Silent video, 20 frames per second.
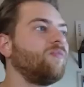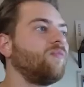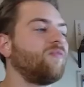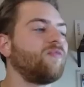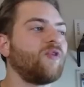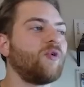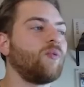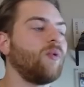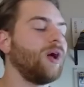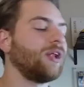
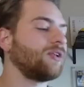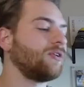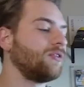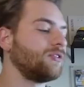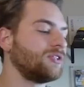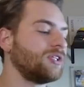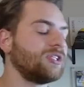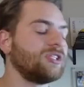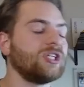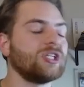For
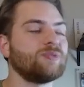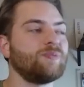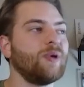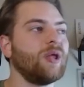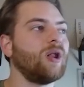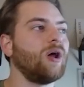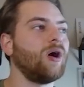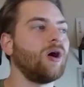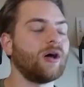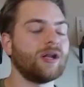Rutgers, it's just
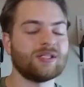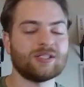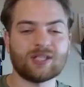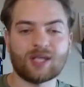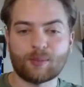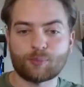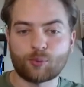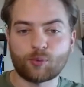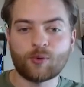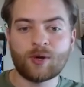been honestly
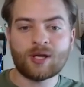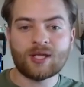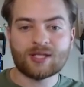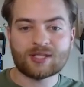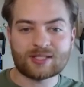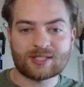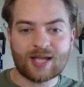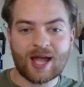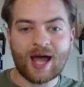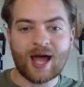a pretty
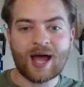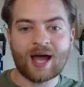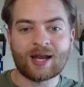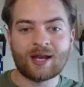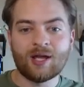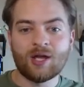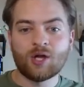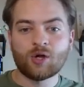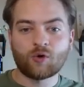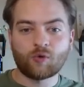
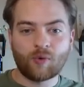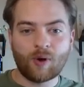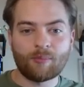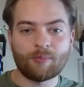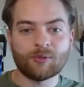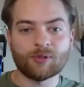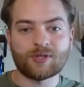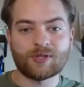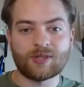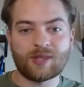sad
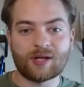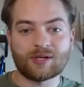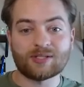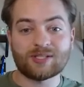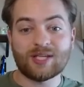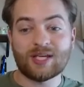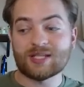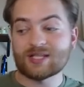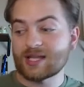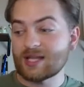crumble to their
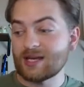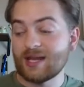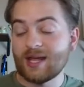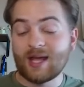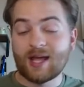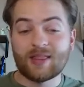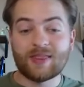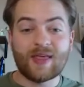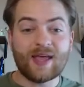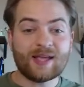season.
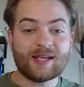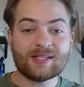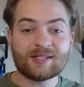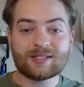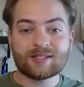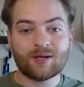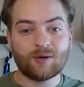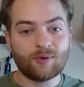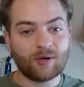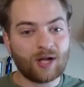They can
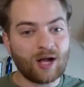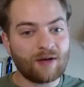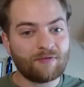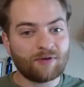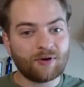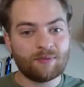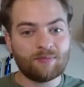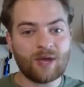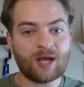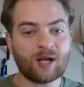still
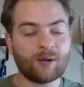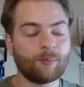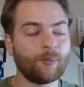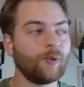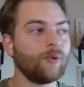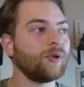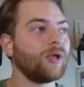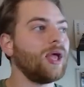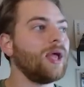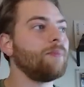recover and make a
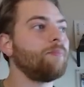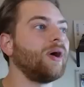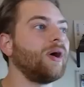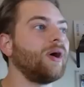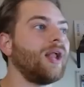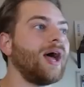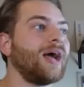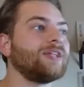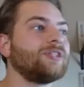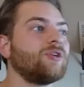bowl game,
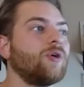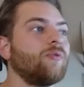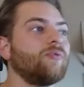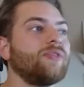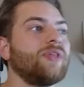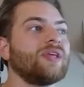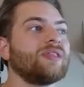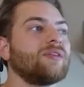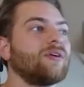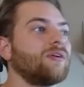but I don't
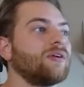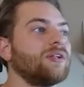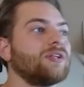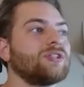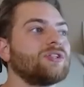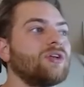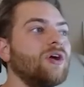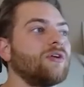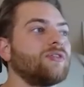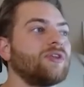think they're going to
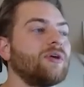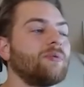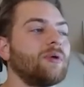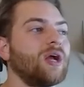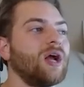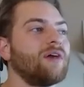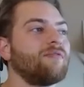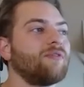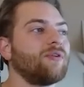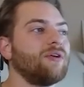start their
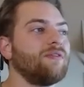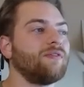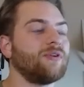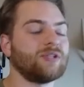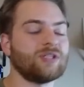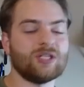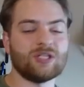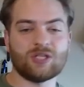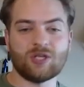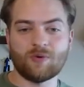recovery
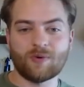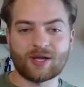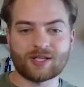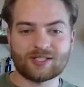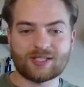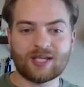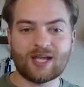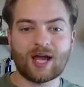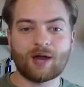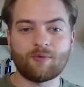versus
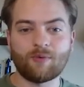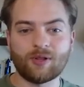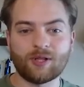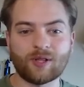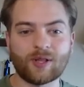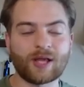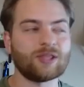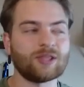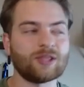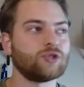USC. I really
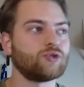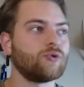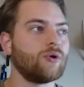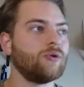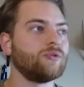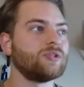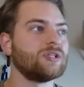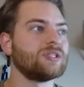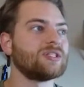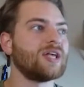like the
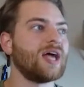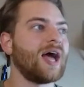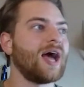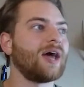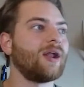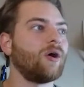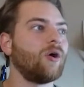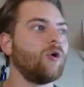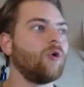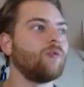Trojans
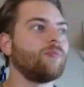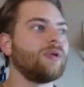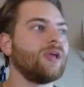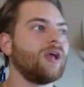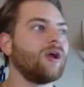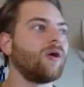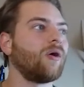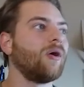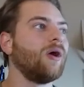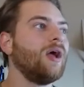at home
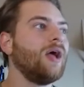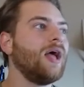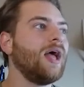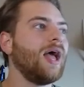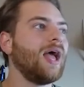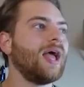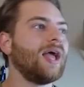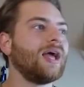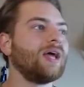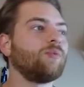here.
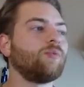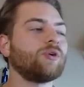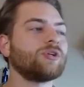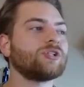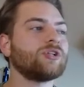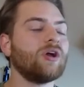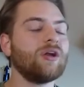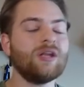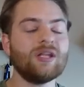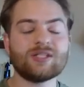And we're
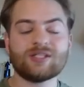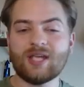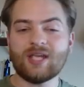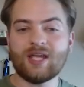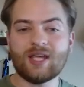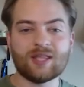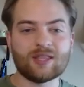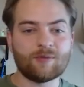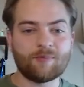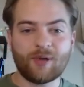starting to
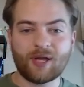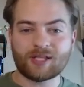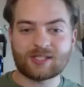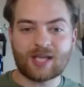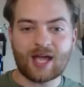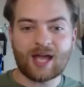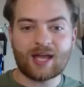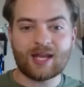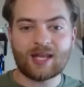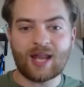see in the Big
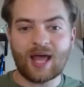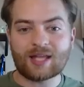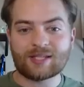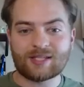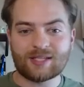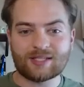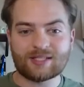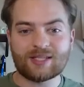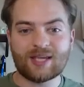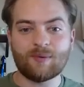Ten and
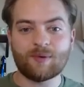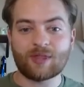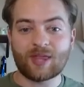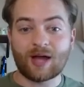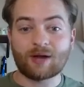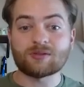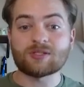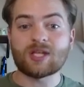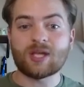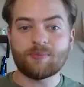SEC with
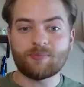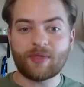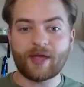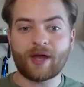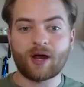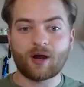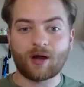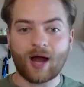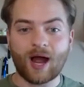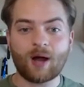how deep
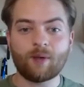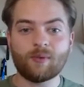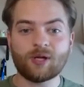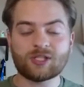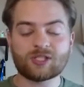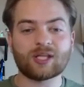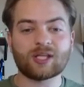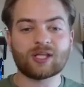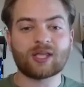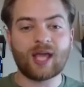they are, how
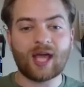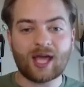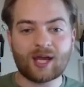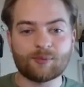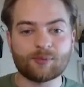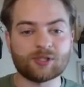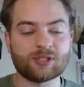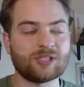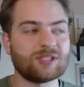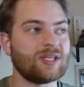much the
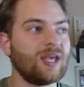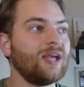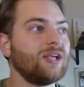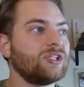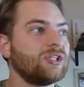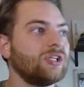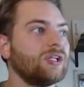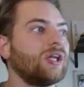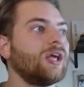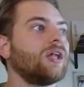
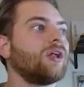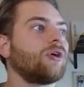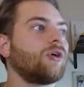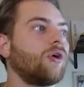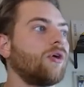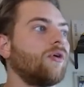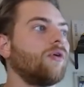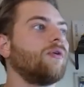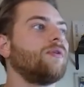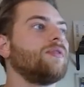cannibalization can
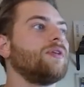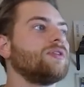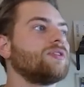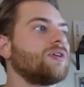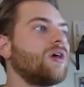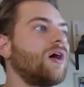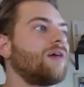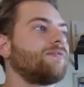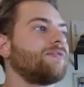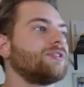occur in these
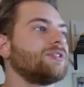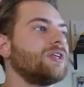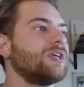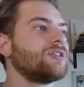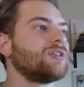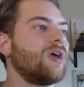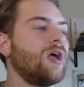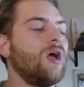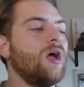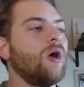
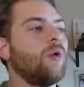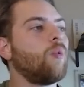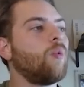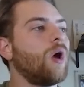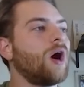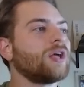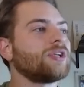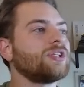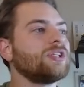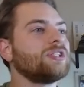conferences.
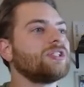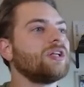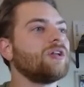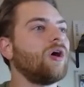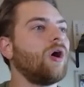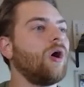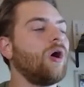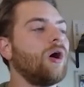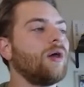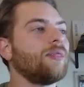Washington
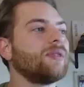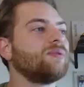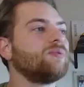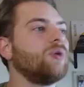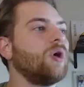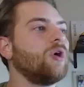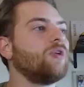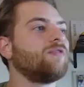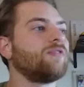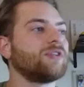on the
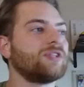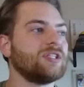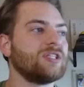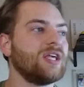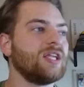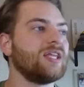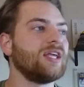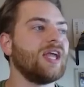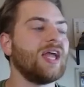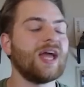road versus
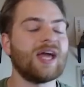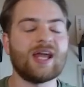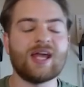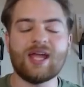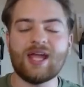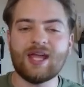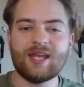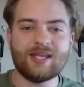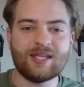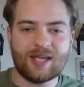Indiana.
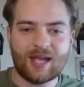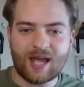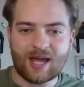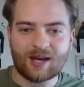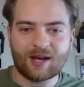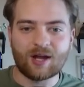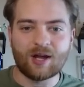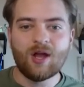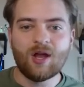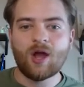
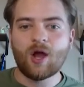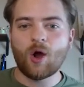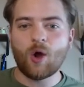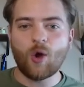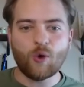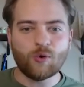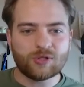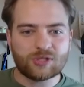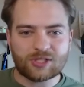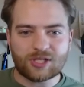Indiana
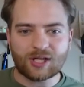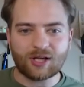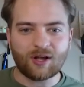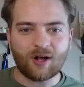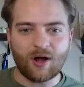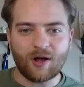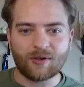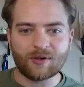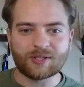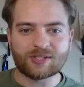hosting
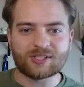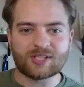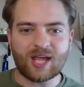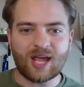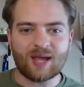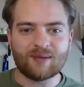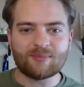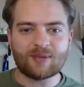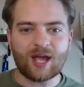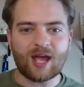College
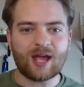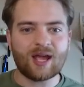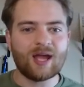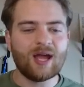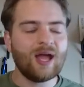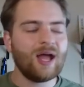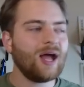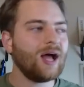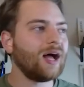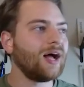Game Day.
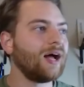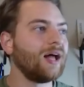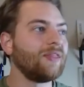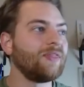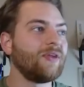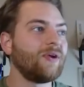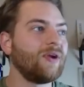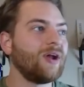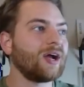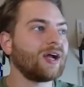
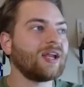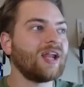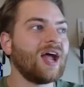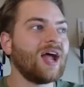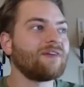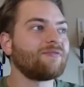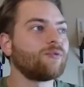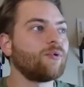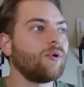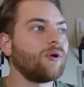They're not going to
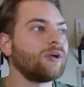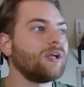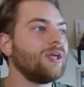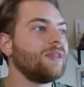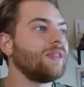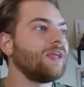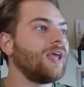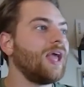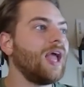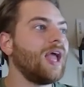have Rourke in
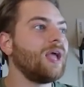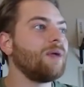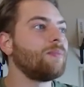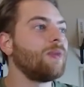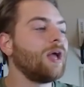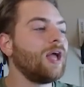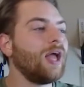the game.